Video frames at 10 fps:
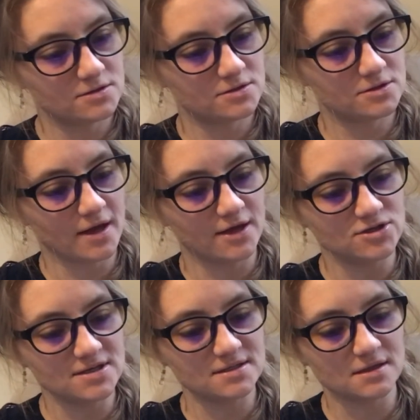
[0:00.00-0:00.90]
To
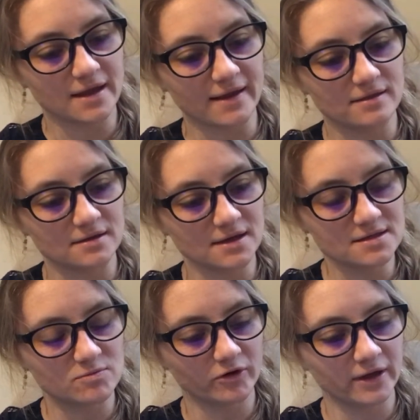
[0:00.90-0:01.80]
Hedgie's delight, the
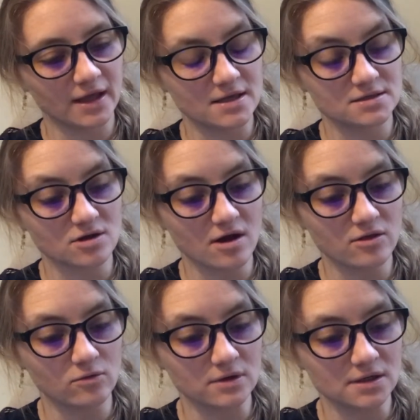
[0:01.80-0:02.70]
next morning he saw the
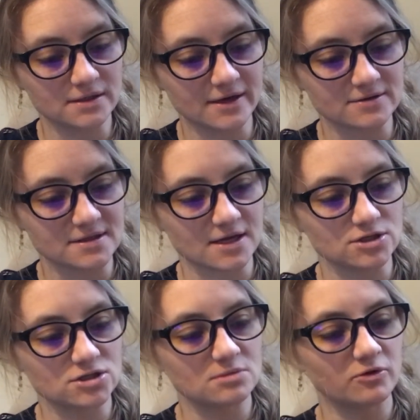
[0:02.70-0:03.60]
world outside
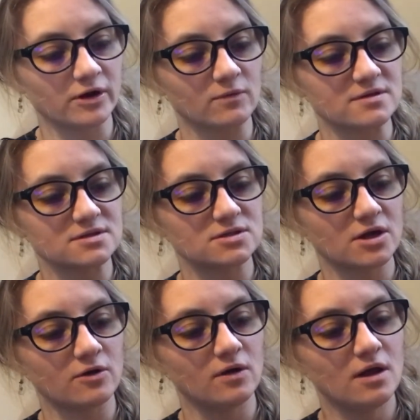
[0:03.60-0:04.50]
shimmering with
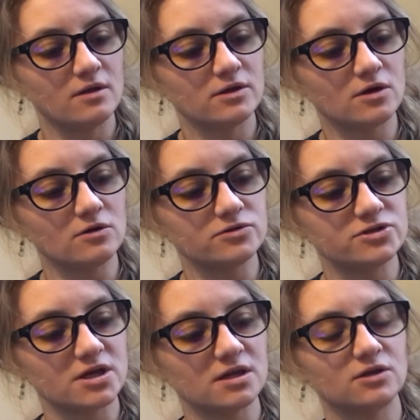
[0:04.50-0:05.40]
snow. The old
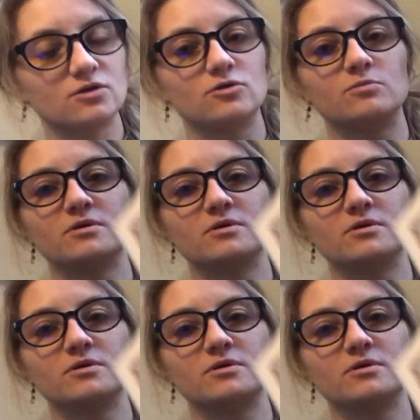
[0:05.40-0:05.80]
chicken coop